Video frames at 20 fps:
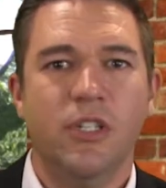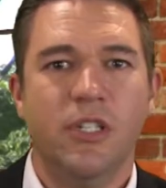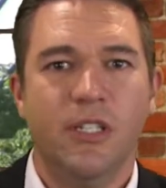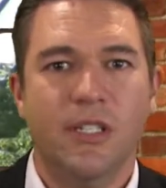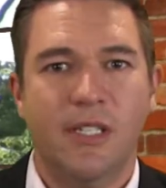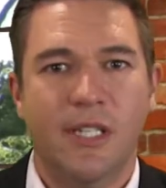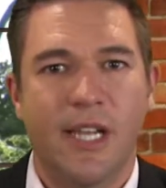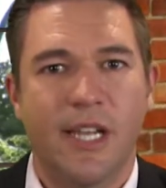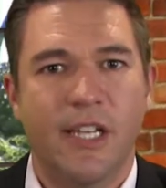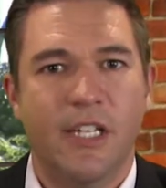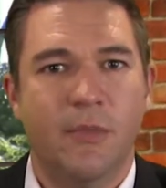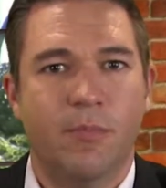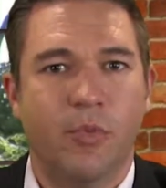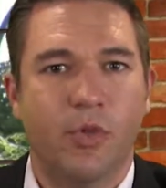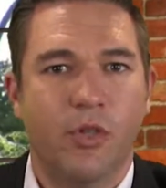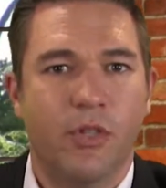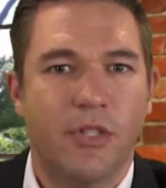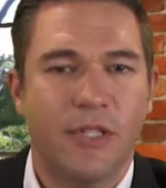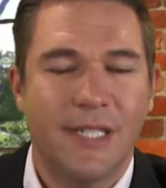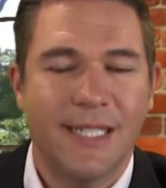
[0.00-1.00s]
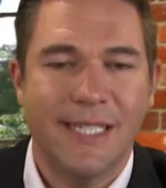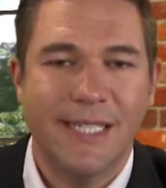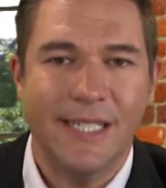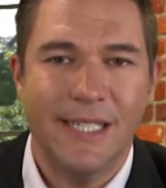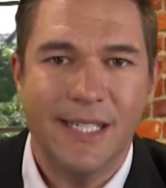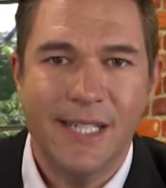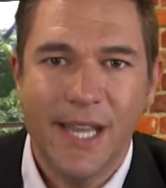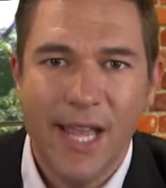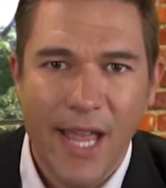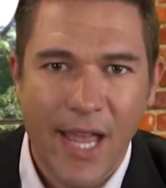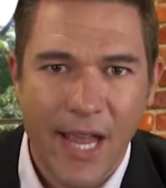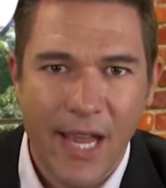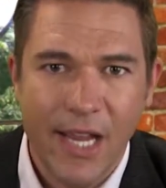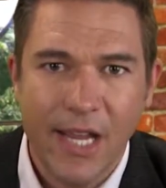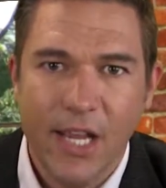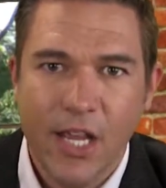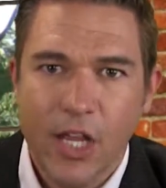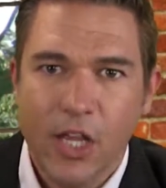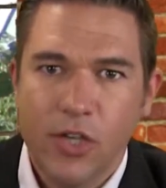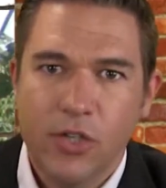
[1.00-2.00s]
in textbooks
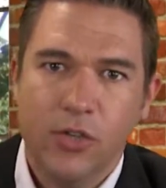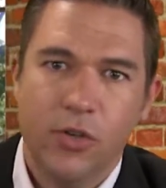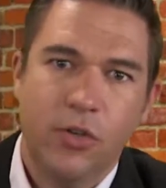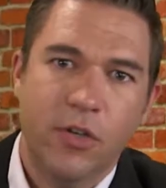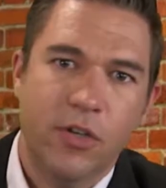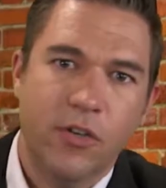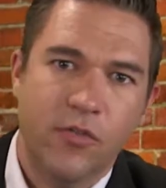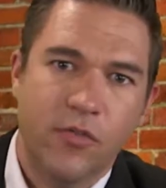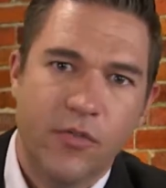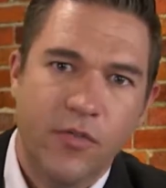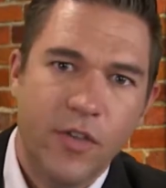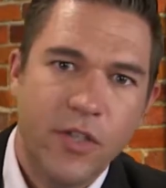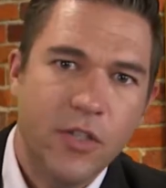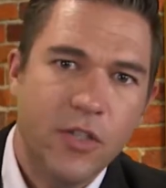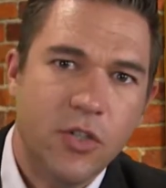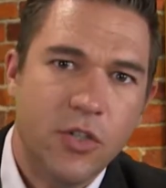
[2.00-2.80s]
today to convince